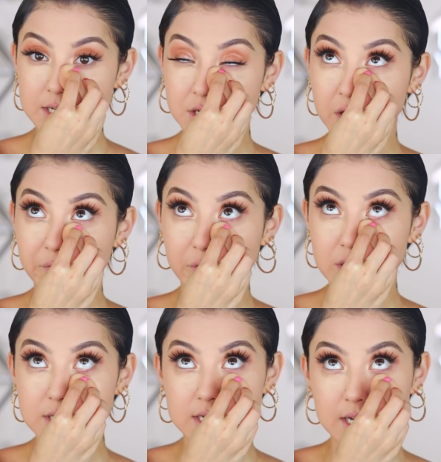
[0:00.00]
is actually the
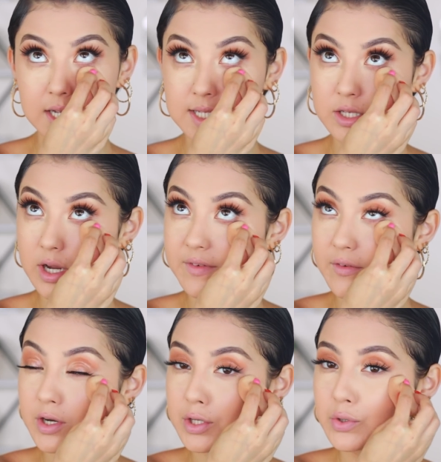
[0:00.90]
first stick concealer I've
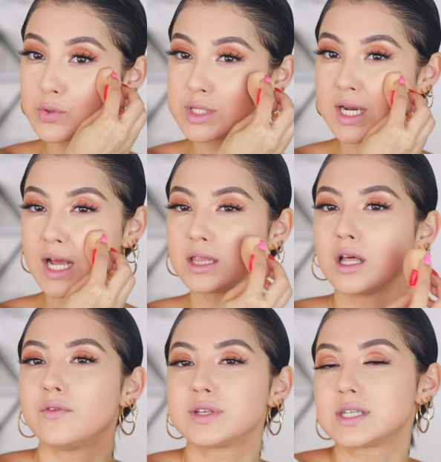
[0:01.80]
ever used, and I
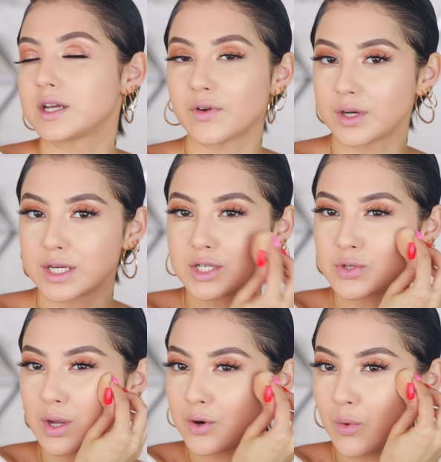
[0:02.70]
love stick
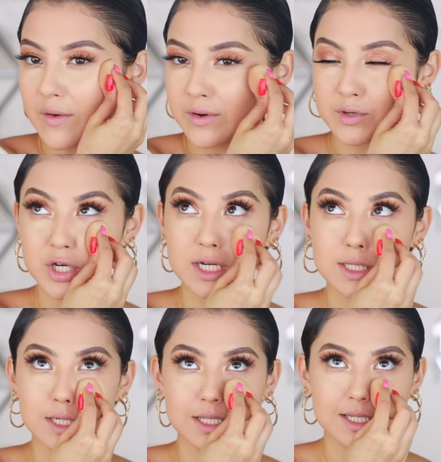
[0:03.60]
foundation, so I don't know why I've never tried a
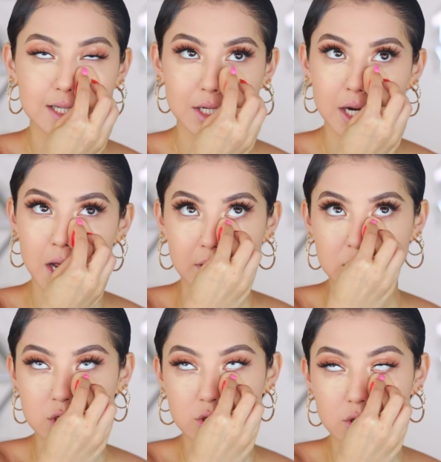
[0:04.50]
stick concealer.
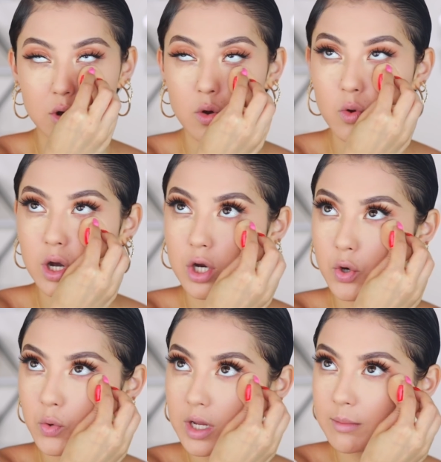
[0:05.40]
It is so
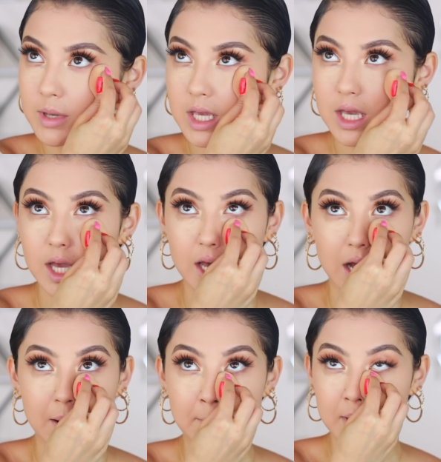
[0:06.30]
creamy,
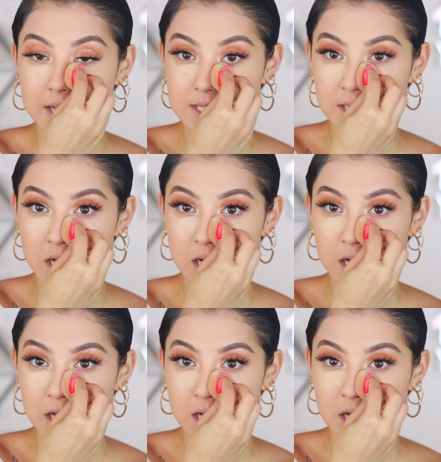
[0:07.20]
amazing